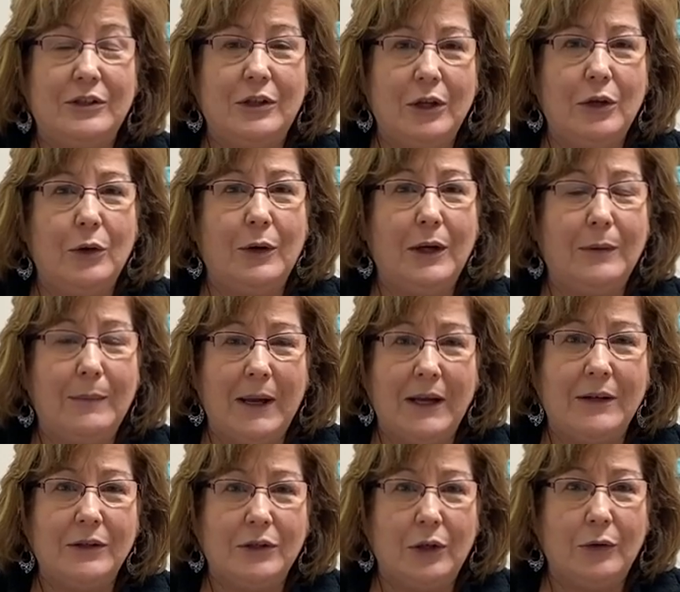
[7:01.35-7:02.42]
that you can make
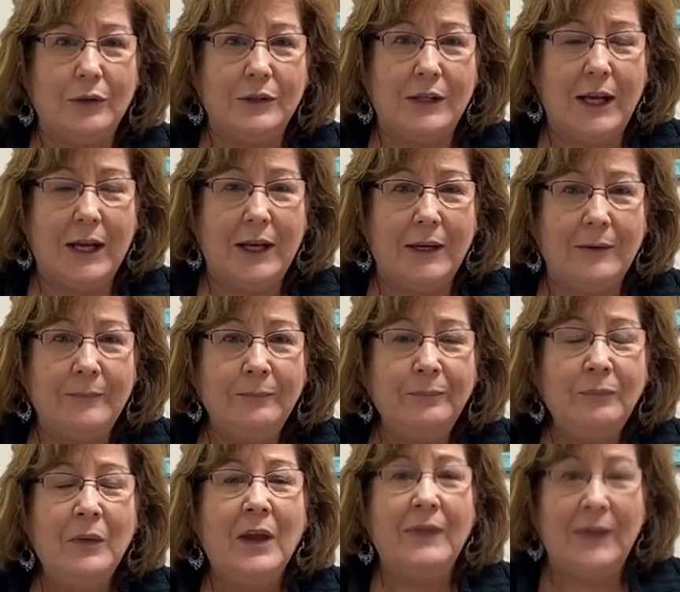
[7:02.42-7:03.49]
a certain date,
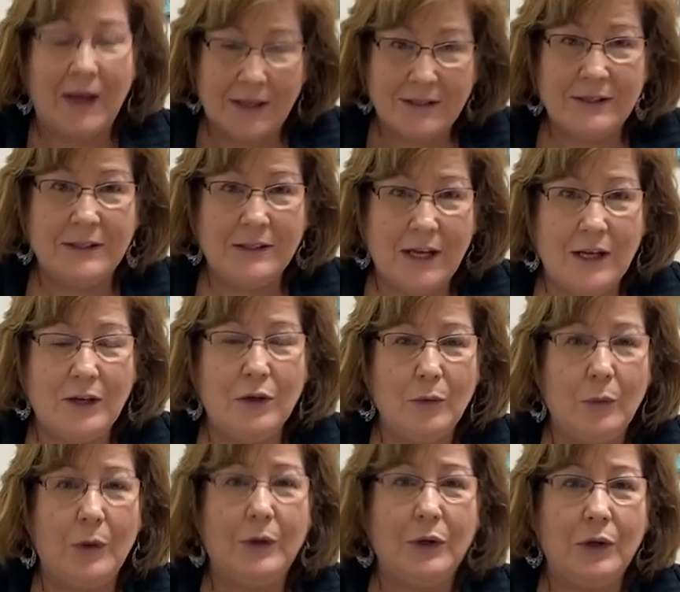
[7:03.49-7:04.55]
that's the date you
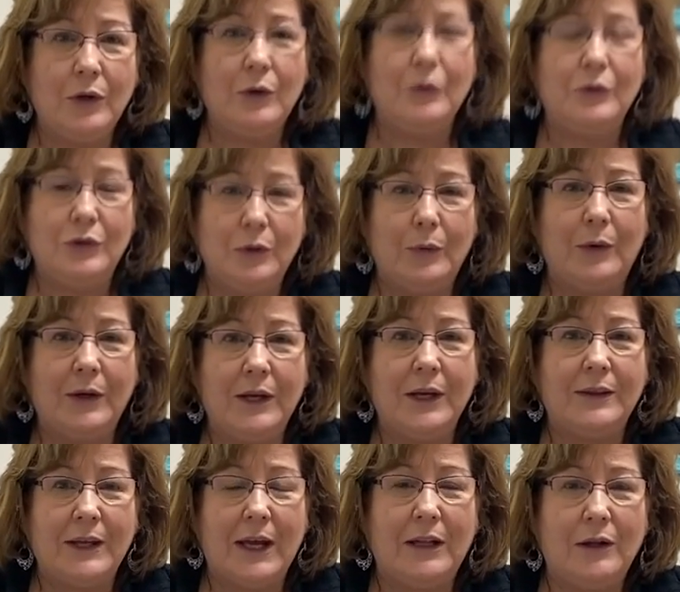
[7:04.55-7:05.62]
want to use. You want to
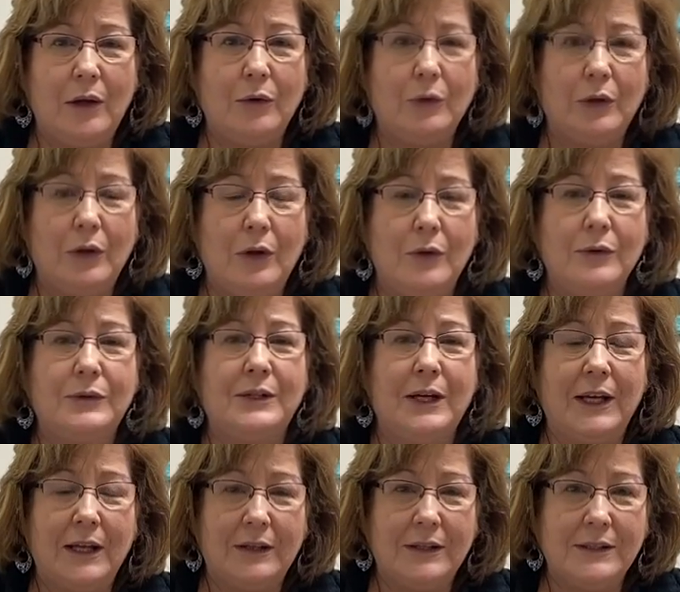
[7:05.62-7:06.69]
get that loan closed and
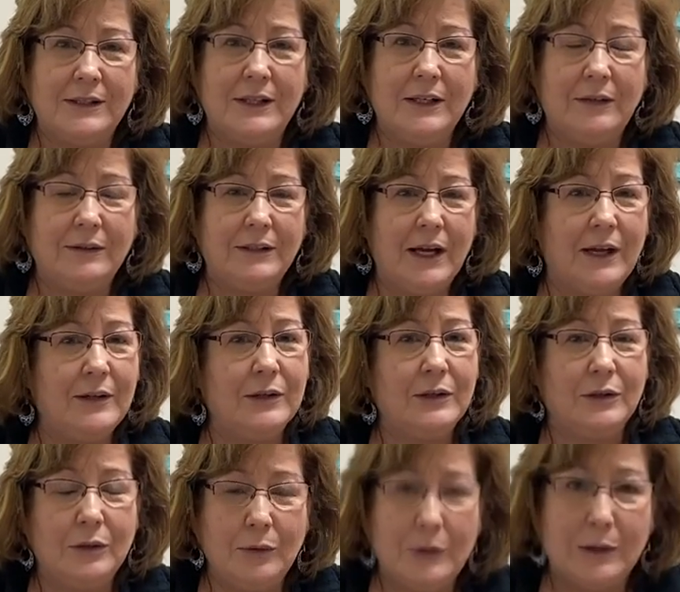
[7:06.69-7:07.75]
get this deal done as
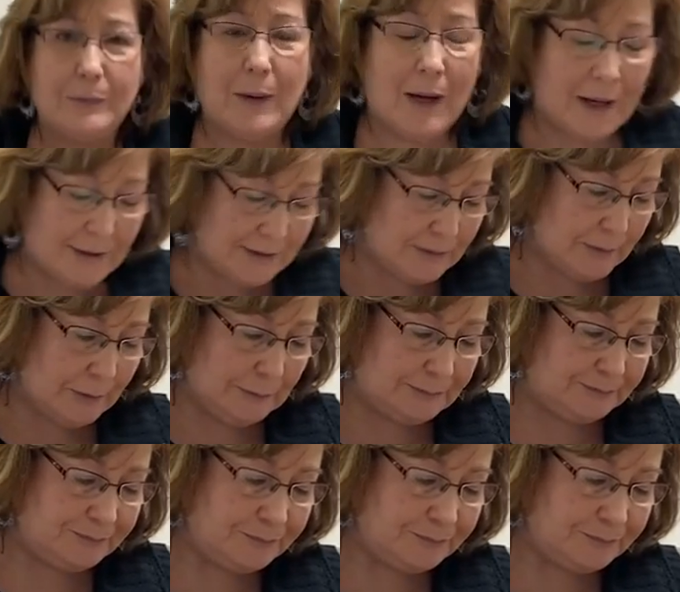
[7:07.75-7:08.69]
soon as possible.